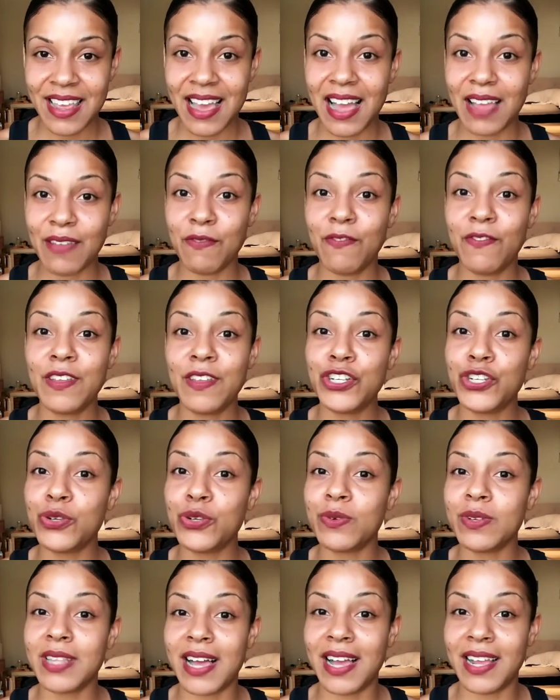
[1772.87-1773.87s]
I'm
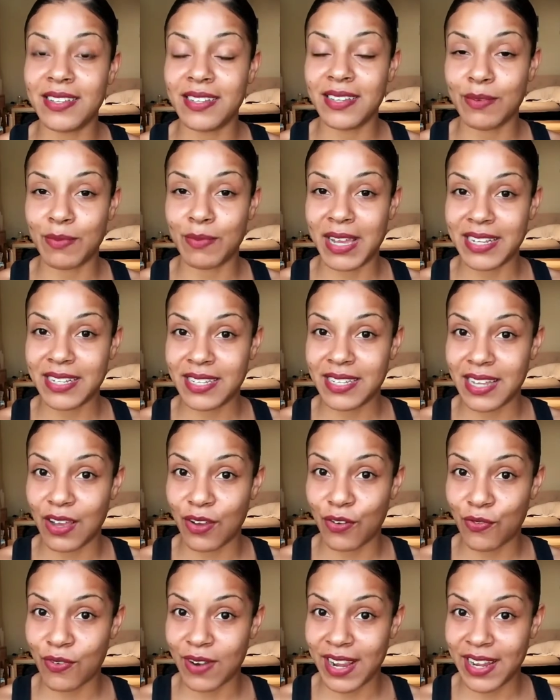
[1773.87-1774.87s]
visualizing
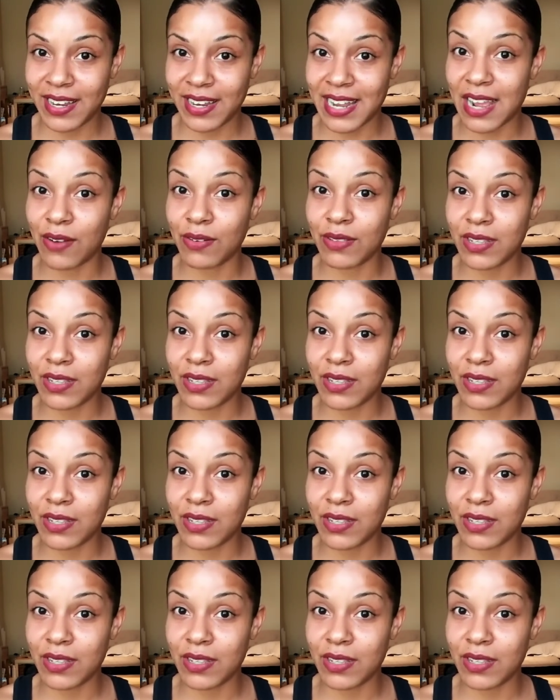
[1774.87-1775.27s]
myself right now,